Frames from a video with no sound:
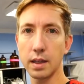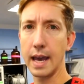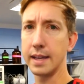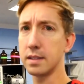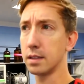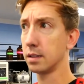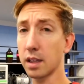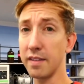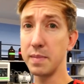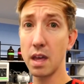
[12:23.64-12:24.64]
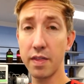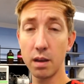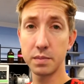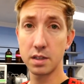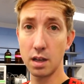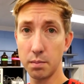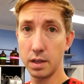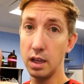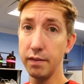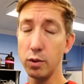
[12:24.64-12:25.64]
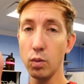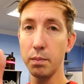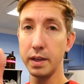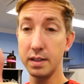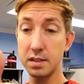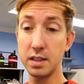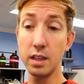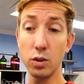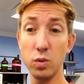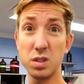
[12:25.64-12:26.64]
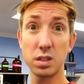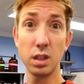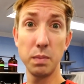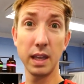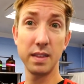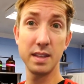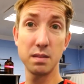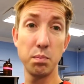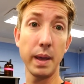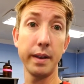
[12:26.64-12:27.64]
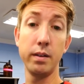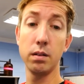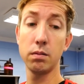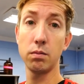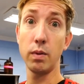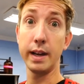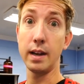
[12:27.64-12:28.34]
Guys, give me a thumbs up if you want me to see who's sleeping in this bed right